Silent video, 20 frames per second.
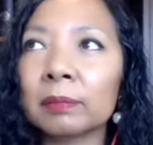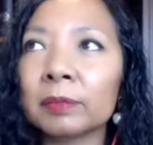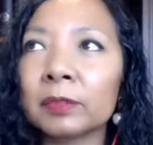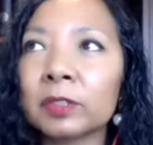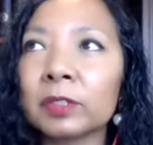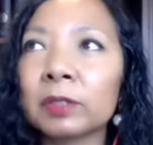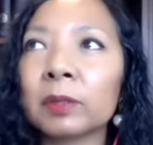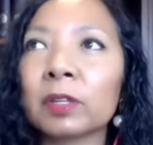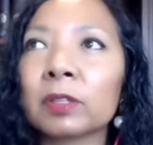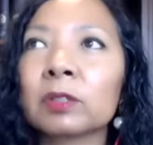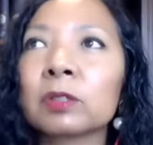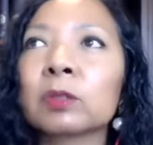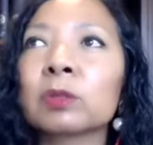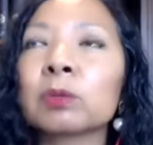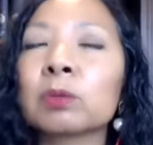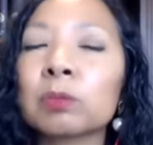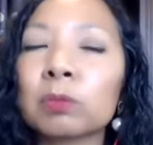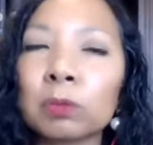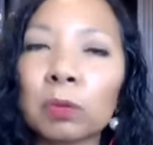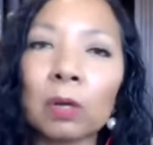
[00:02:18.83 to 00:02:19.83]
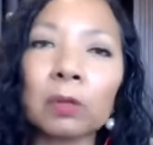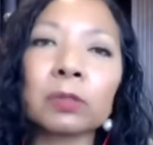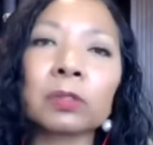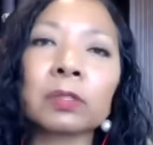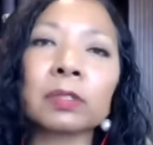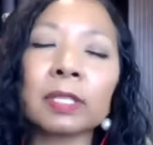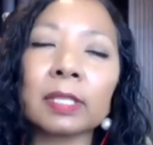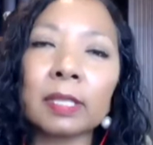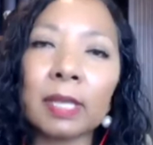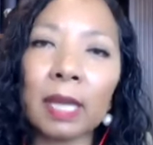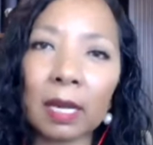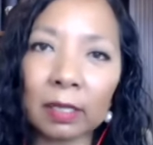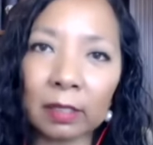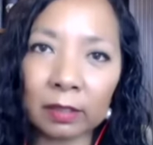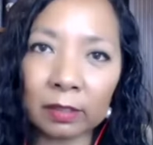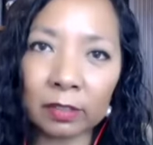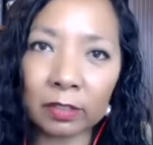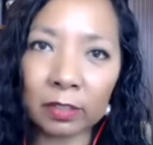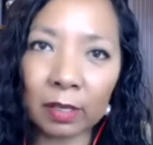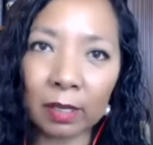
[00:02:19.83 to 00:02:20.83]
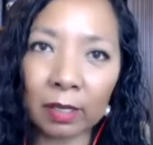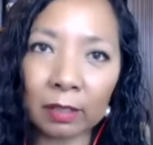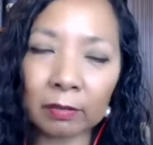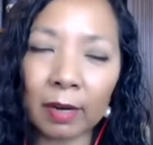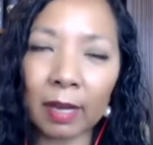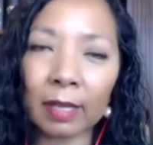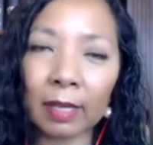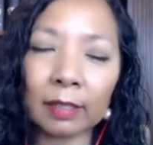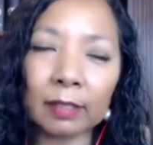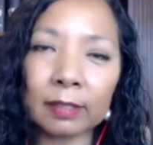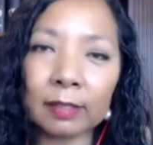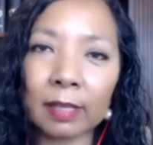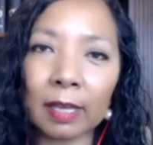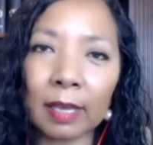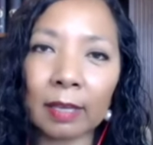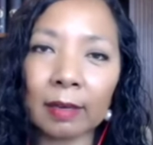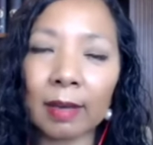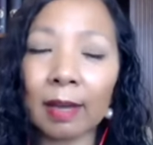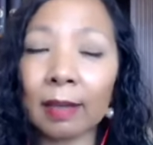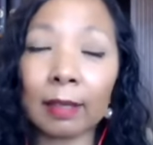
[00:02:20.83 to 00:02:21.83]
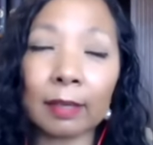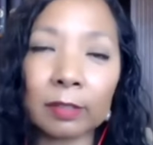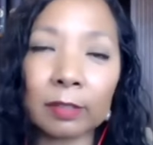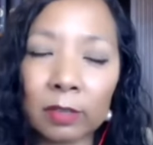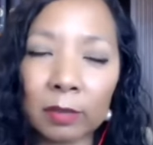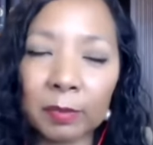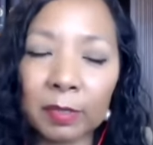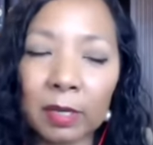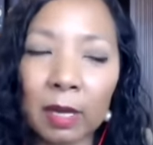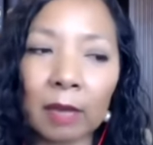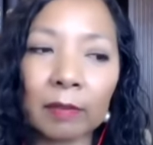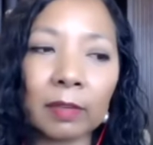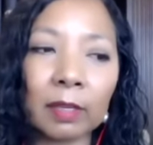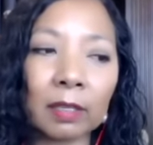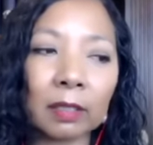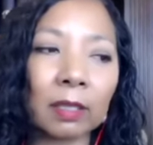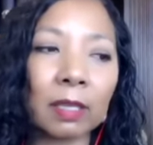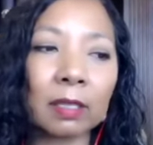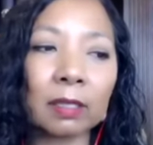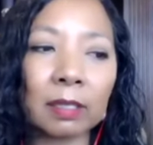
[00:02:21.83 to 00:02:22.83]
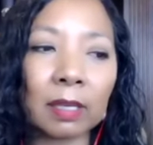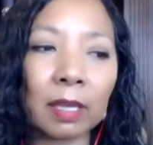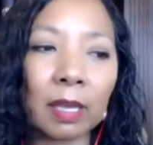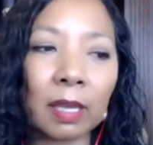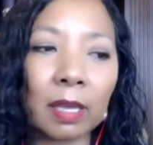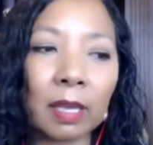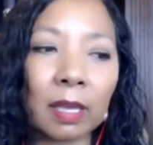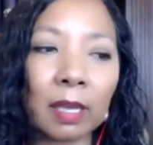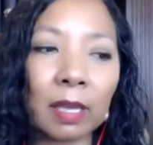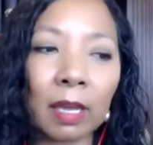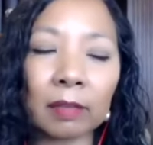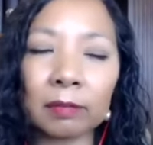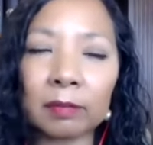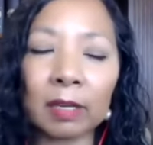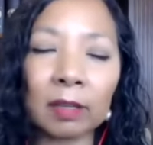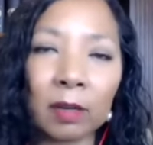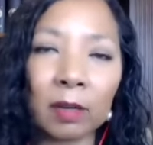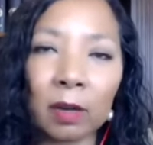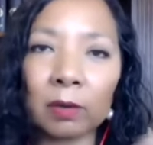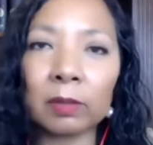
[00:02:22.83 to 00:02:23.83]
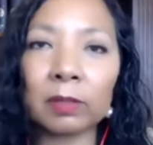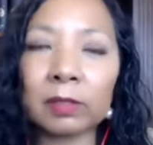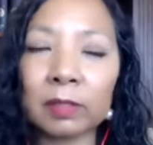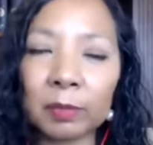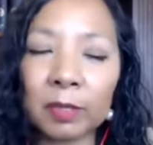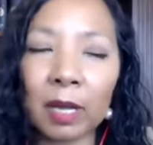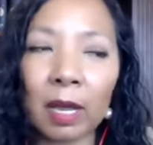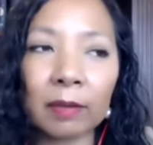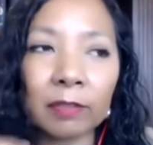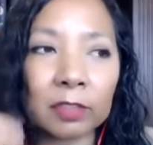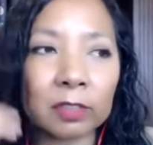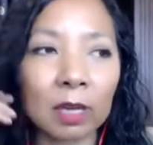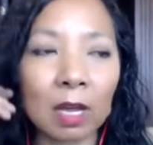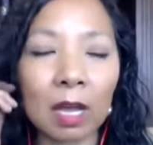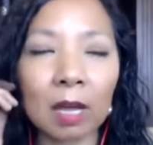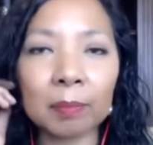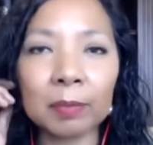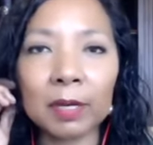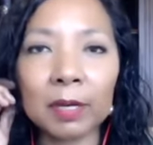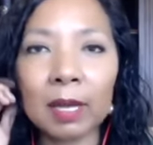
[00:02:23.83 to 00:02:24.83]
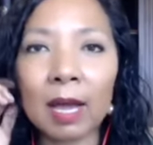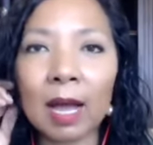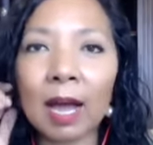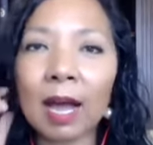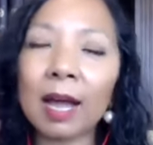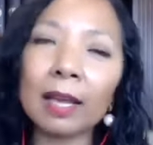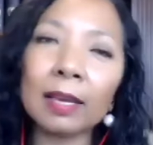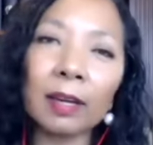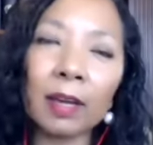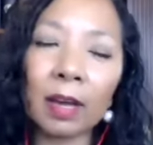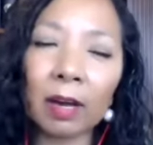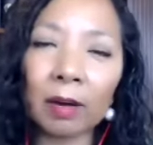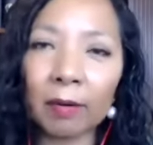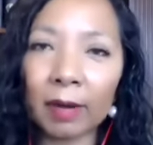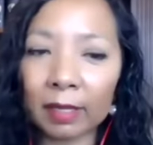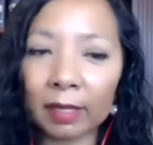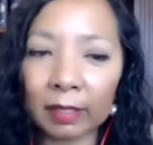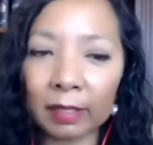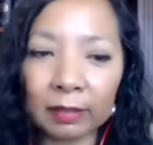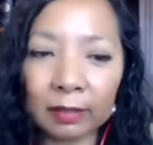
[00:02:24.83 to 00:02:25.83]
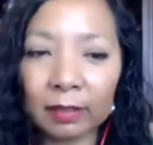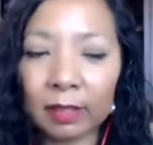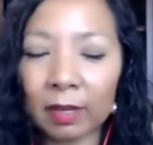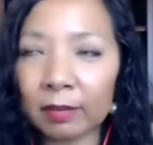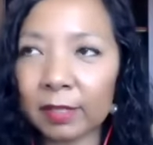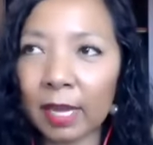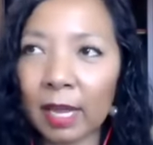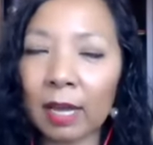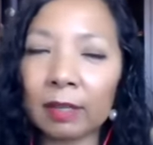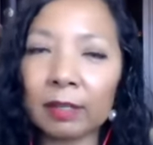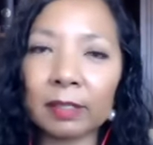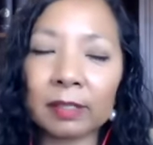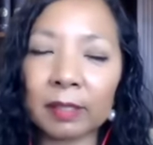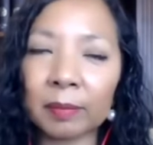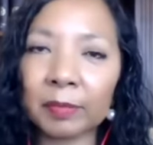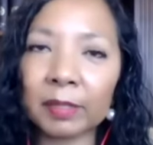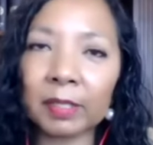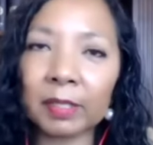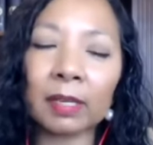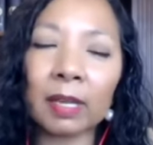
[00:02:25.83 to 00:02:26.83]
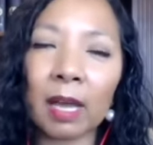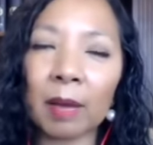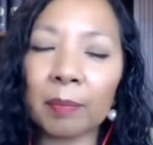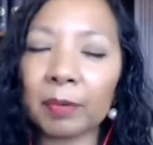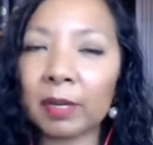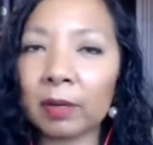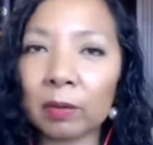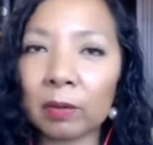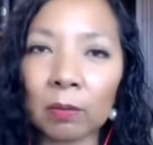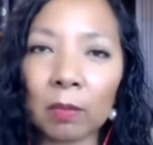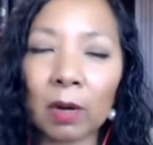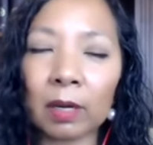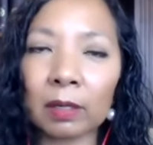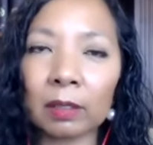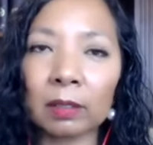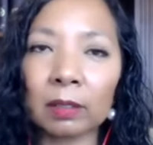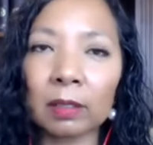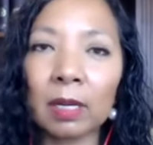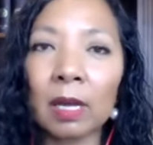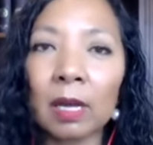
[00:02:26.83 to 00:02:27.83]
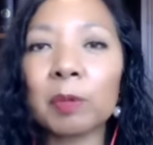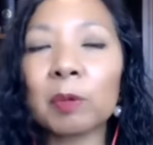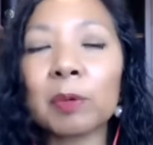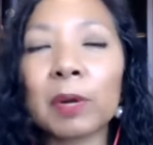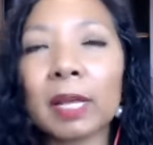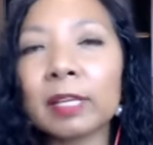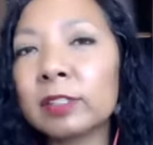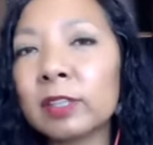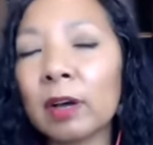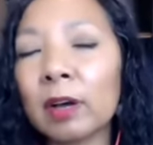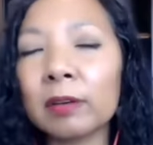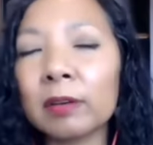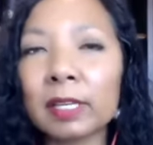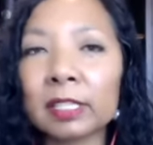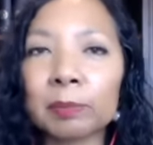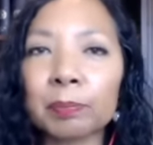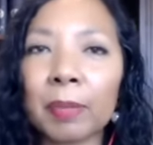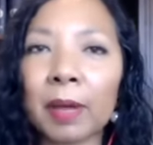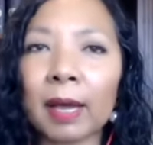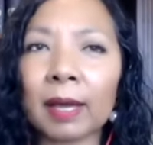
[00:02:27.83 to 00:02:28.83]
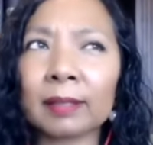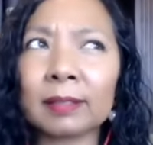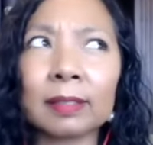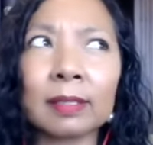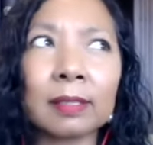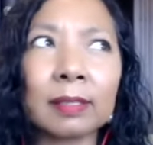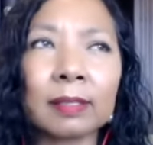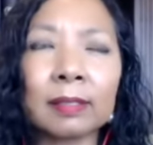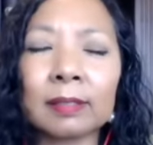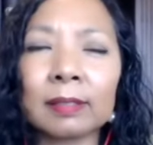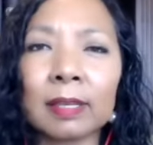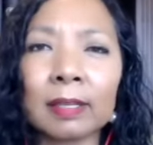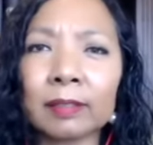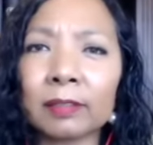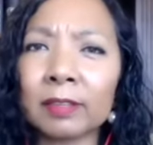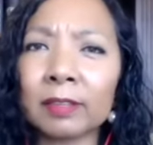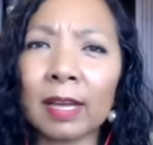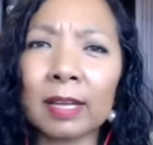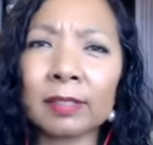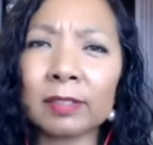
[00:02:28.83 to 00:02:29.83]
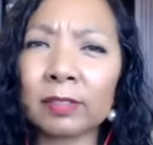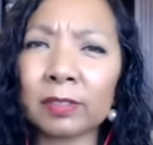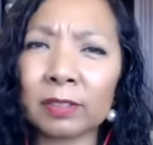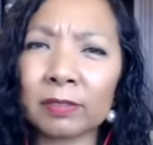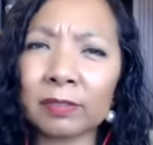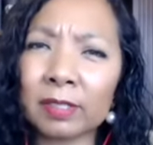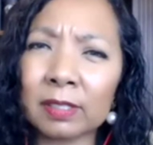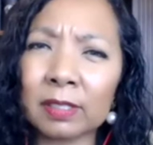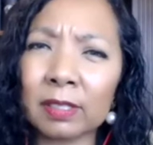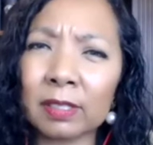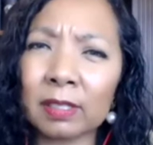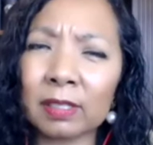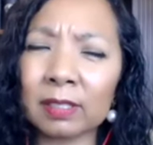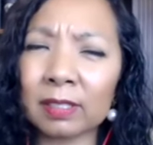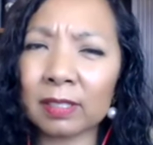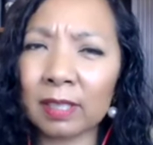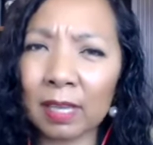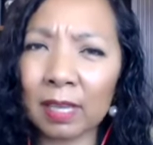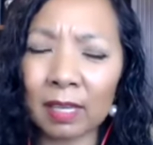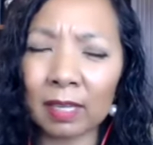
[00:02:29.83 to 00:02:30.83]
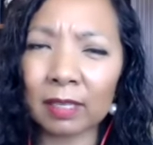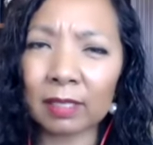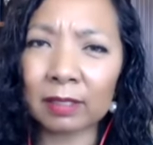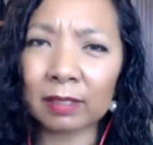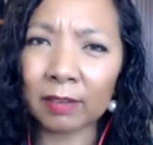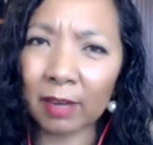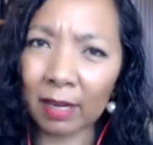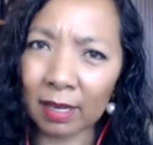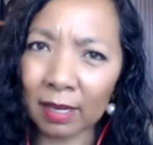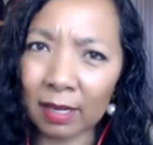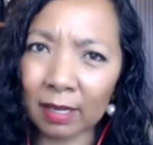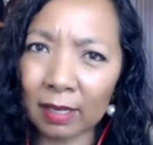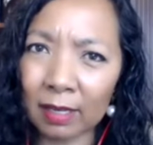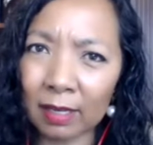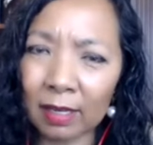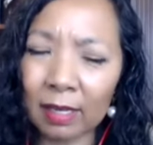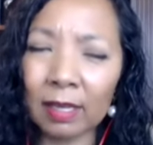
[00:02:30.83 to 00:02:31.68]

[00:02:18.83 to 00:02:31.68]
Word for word: You are grossly negligent, right? Let's say I like scuba diving. Let's say I go to some dive shop. I know I could go down and something could happen underwater, but what I don't expect is that they're not servicing the tanks, right?